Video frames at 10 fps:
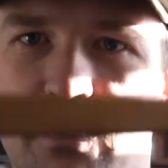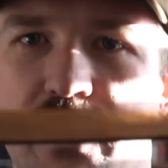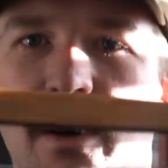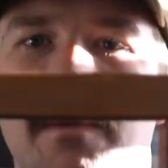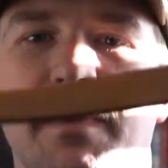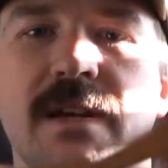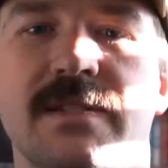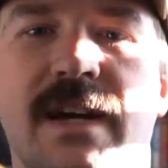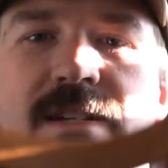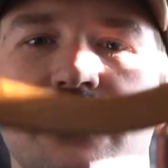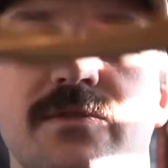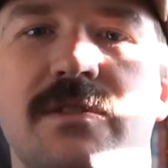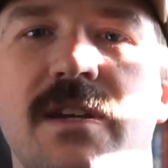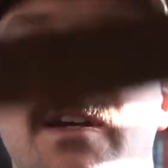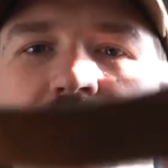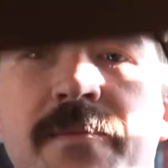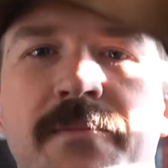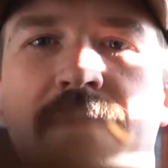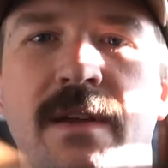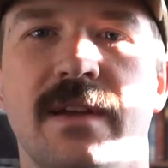one on because, as you see,
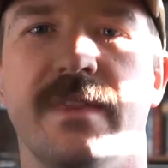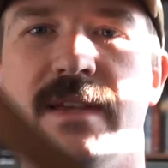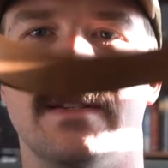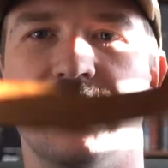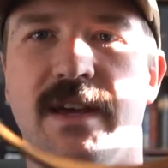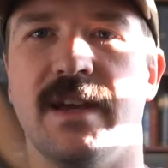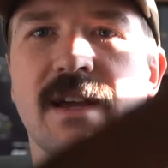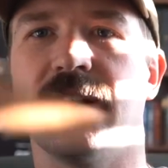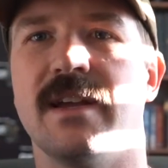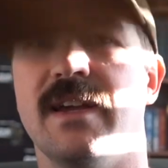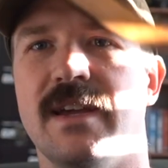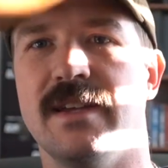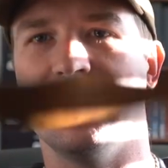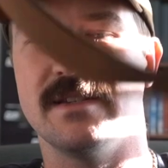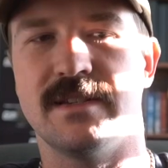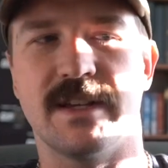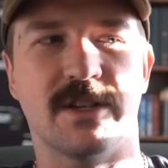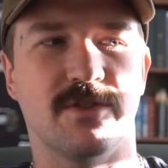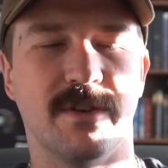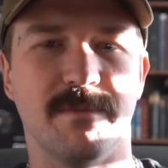this thing is
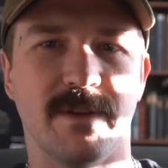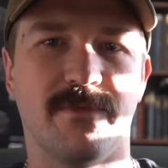extremely